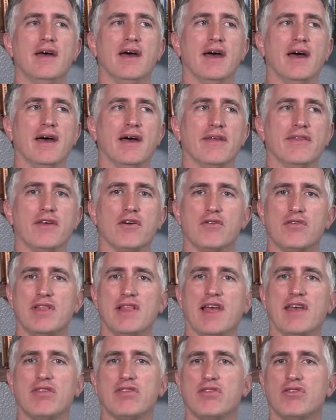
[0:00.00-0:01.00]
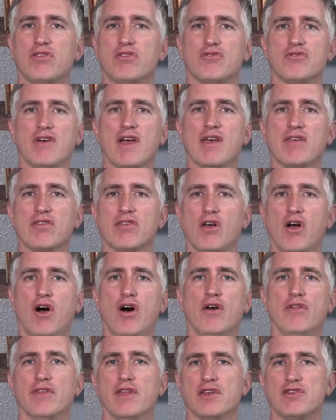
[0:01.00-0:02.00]
uh, there's less stress
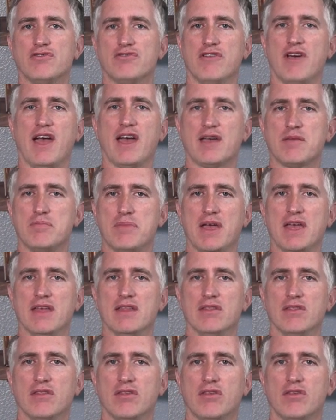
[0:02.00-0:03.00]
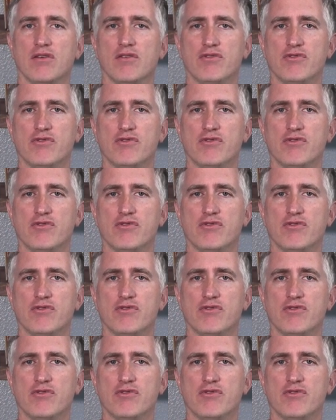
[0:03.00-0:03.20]
on the track pins